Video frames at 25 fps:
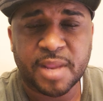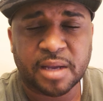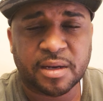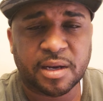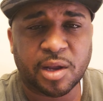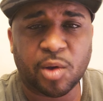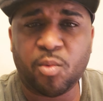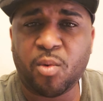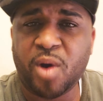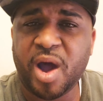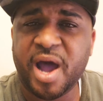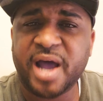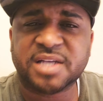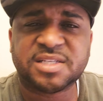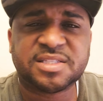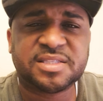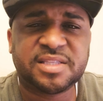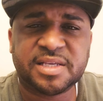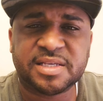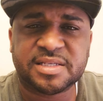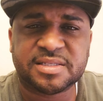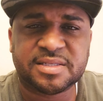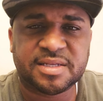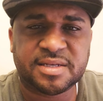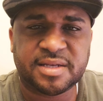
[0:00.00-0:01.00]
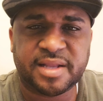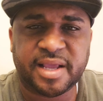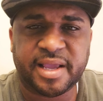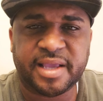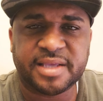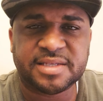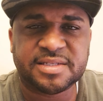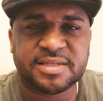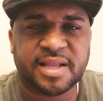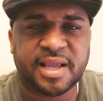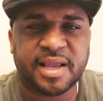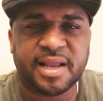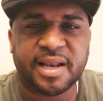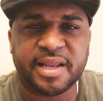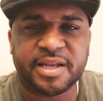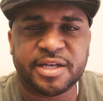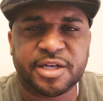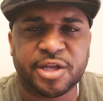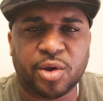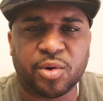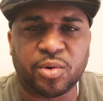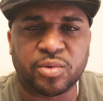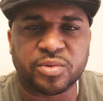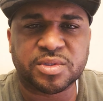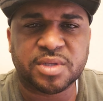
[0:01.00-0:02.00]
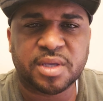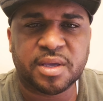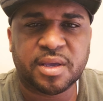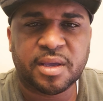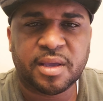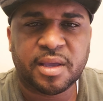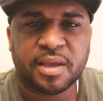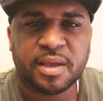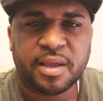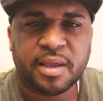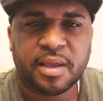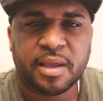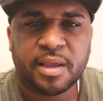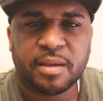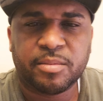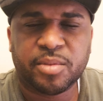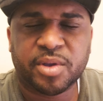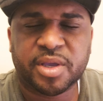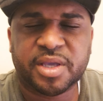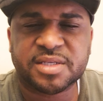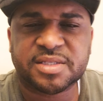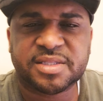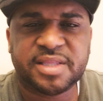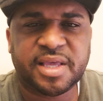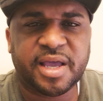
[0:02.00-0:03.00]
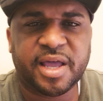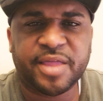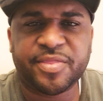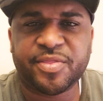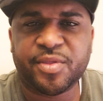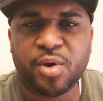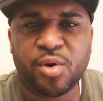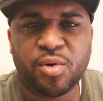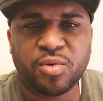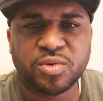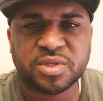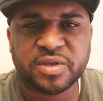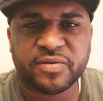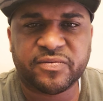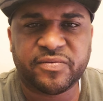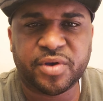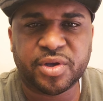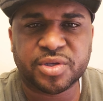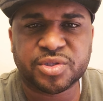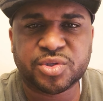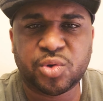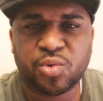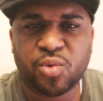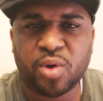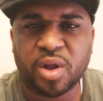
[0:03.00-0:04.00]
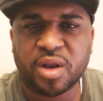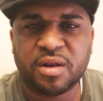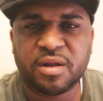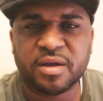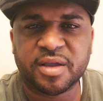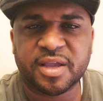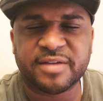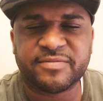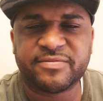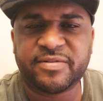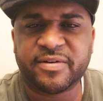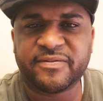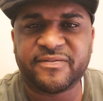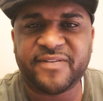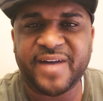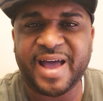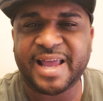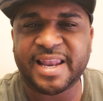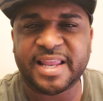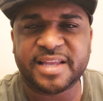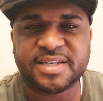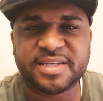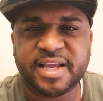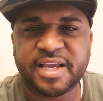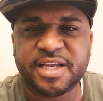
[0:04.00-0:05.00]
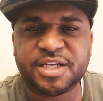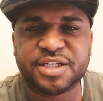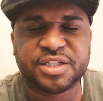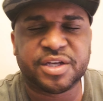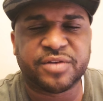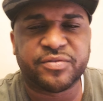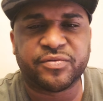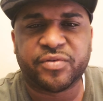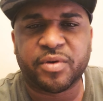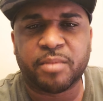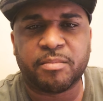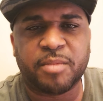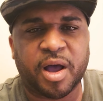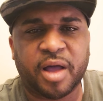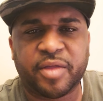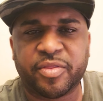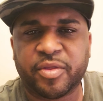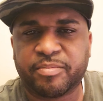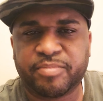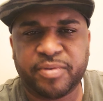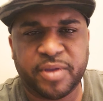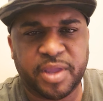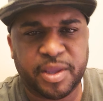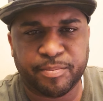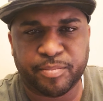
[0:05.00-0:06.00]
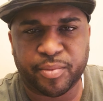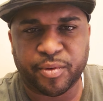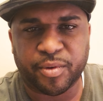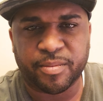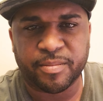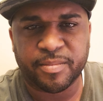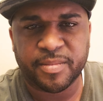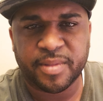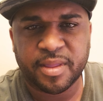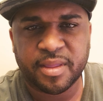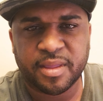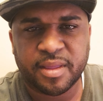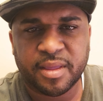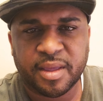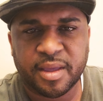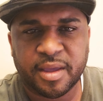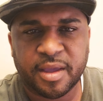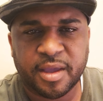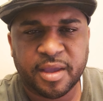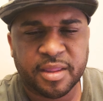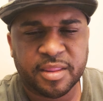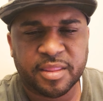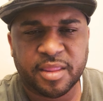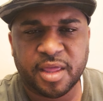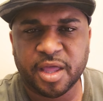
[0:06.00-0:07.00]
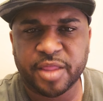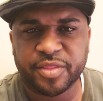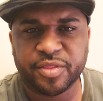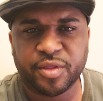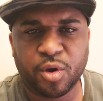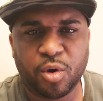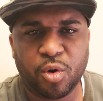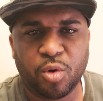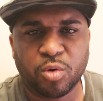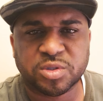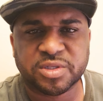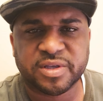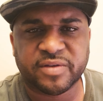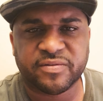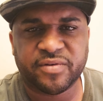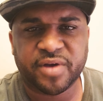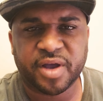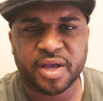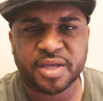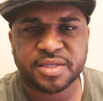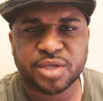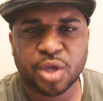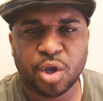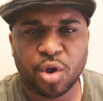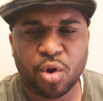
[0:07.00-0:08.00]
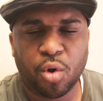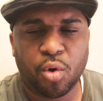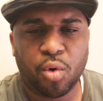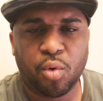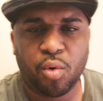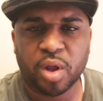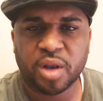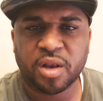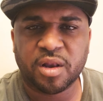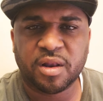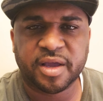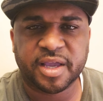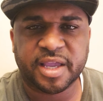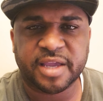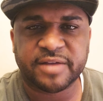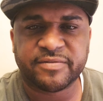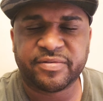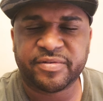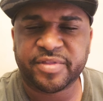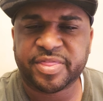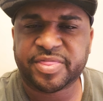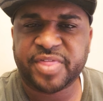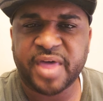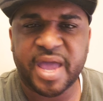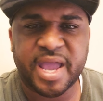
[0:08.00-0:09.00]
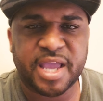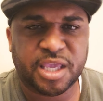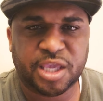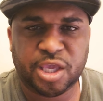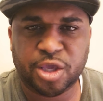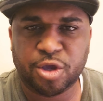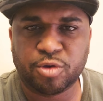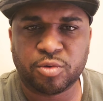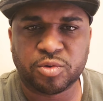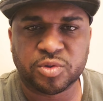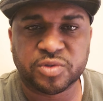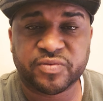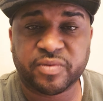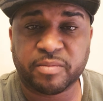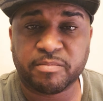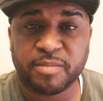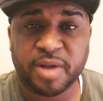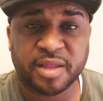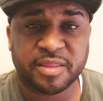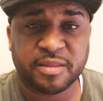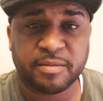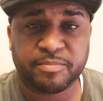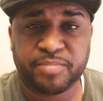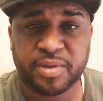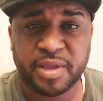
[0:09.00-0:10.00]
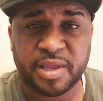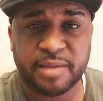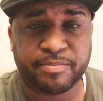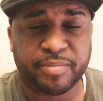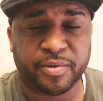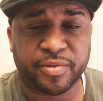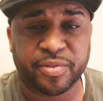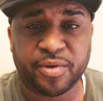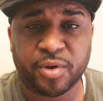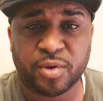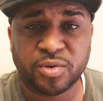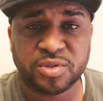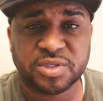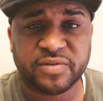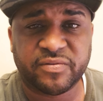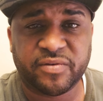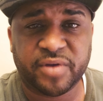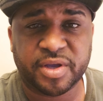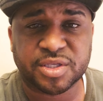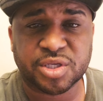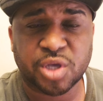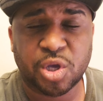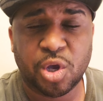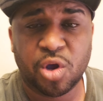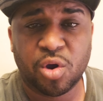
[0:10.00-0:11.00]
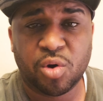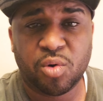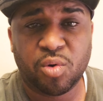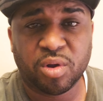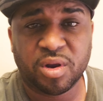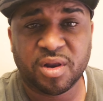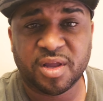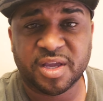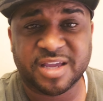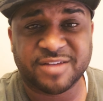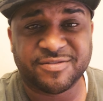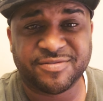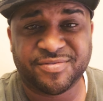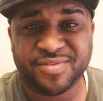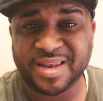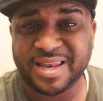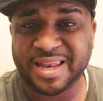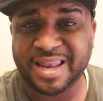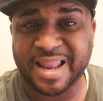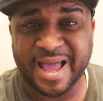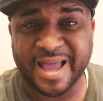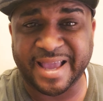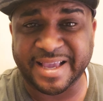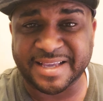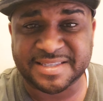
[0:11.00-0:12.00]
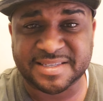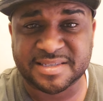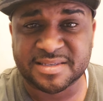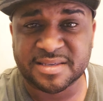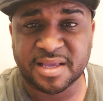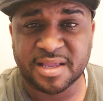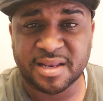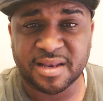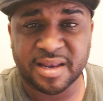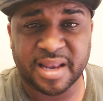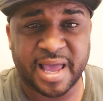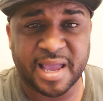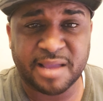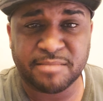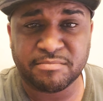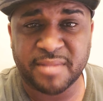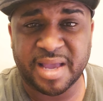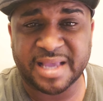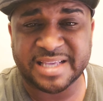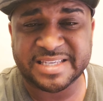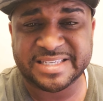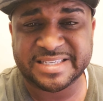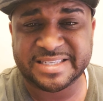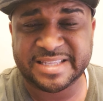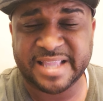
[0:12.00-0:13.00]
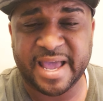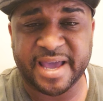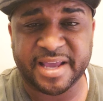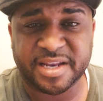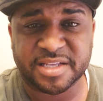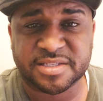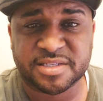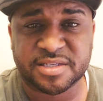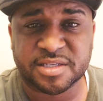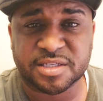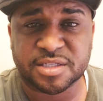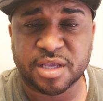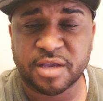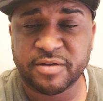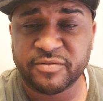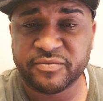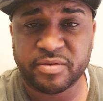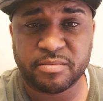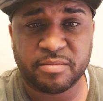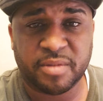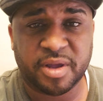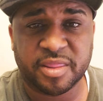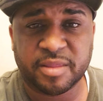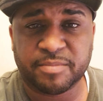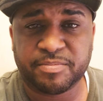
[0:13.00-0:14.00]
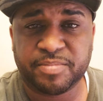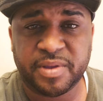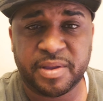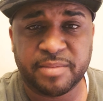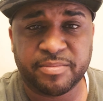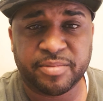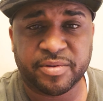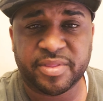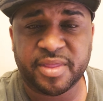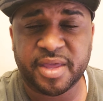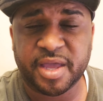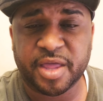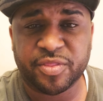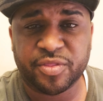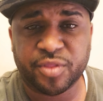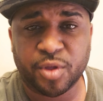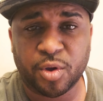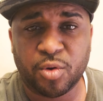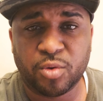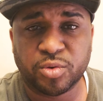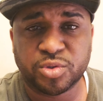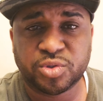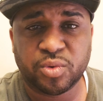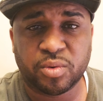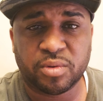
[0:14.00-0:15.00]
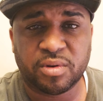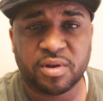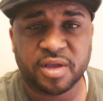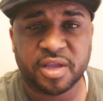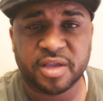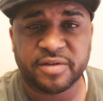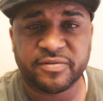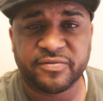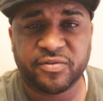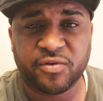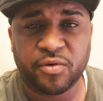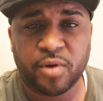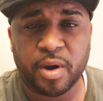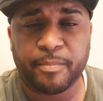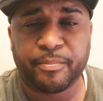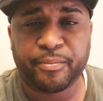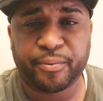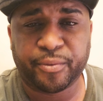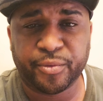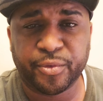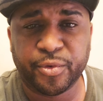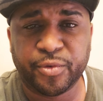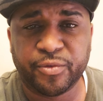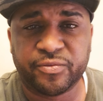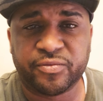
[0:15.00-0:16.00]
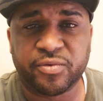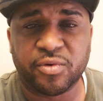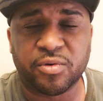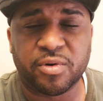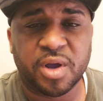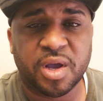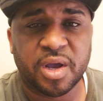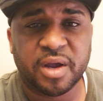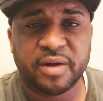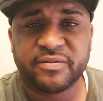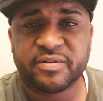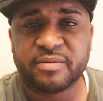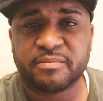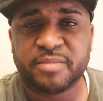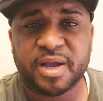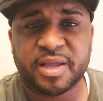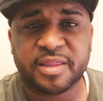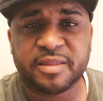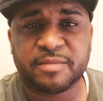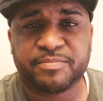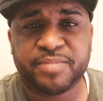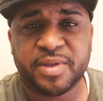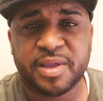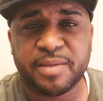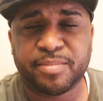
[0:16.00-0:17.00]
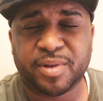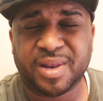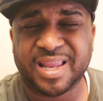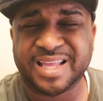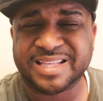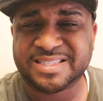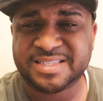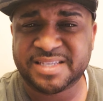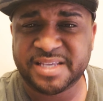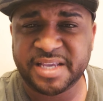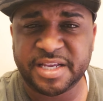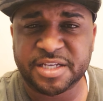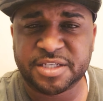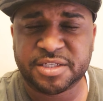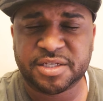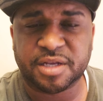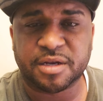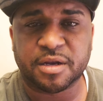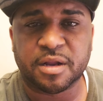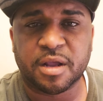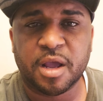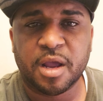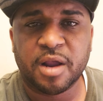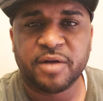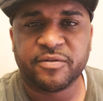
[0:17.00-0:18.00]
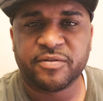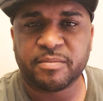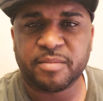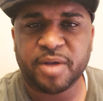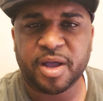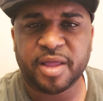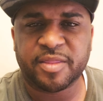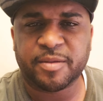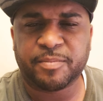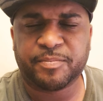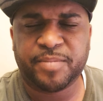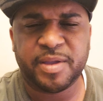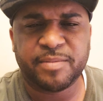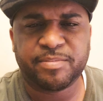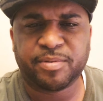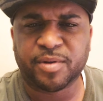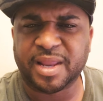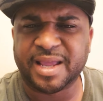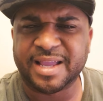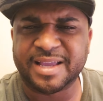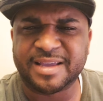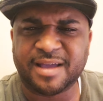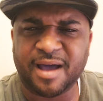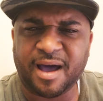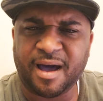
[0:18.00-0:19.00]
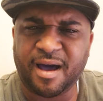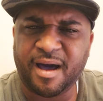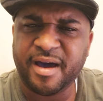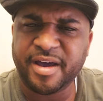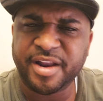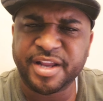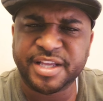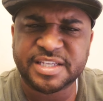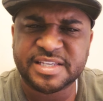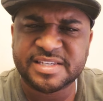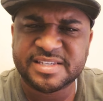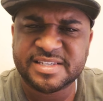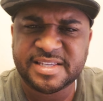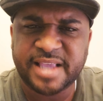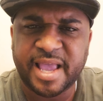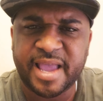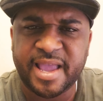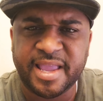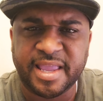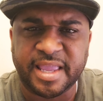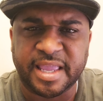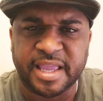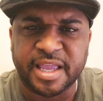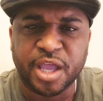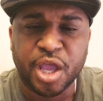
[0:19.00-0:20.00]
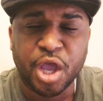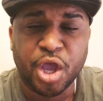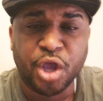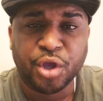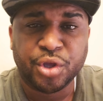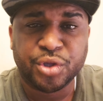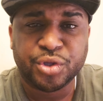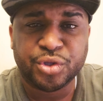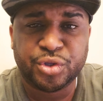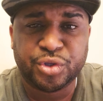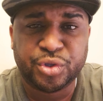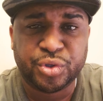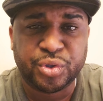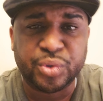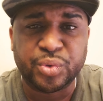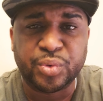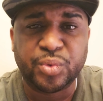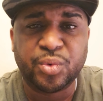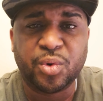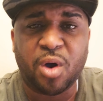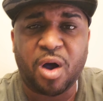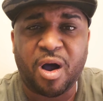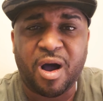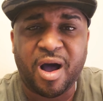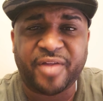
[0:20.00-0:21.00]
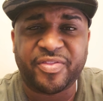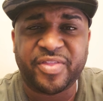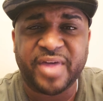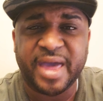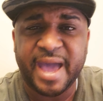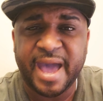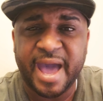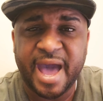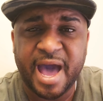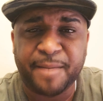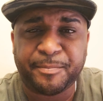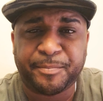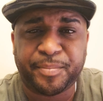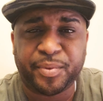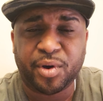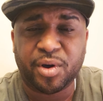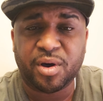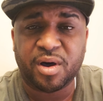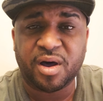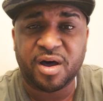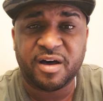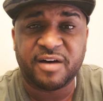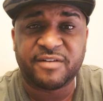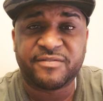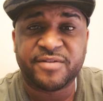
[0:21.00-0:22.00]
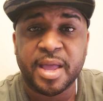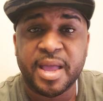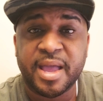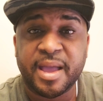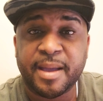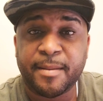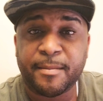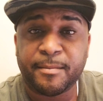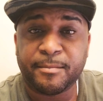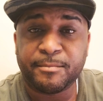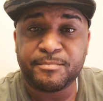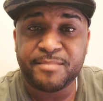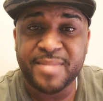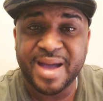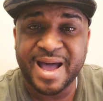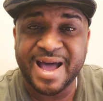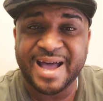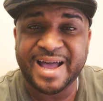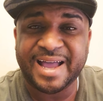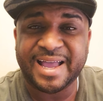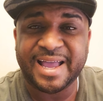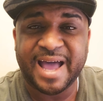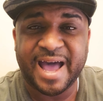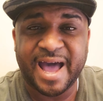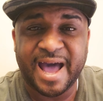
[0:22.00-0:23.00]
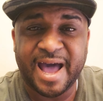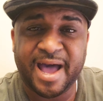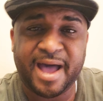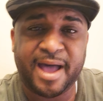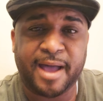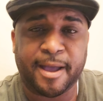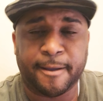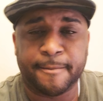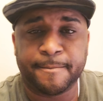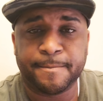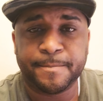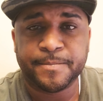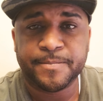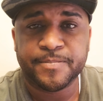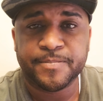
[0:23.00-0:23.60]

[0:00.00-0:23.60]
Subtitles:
Now, why is this today's daily dose? Because there are those of us who are looking for validation from other people. There are those of us who are looking for thank yous from other people. Those of us who are looking for likes, like my statuses, from other people. There are those who are looking for approval from other people, attention from other people. And God is saying, you are the apple of my eye.